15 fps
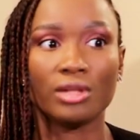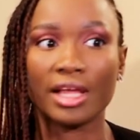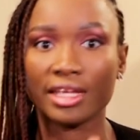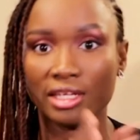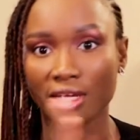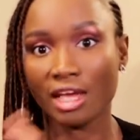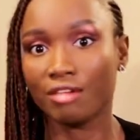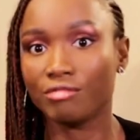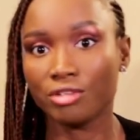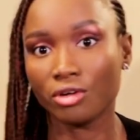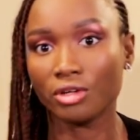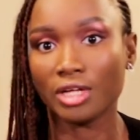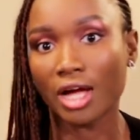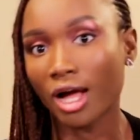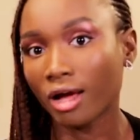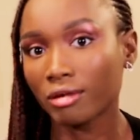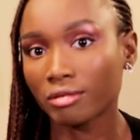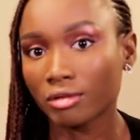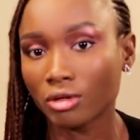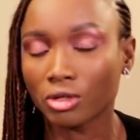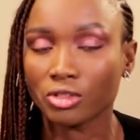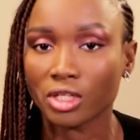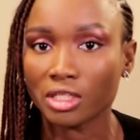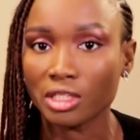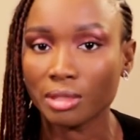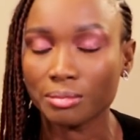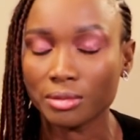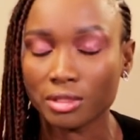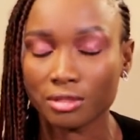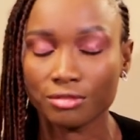like every other
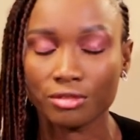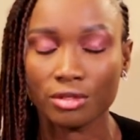contraceptive.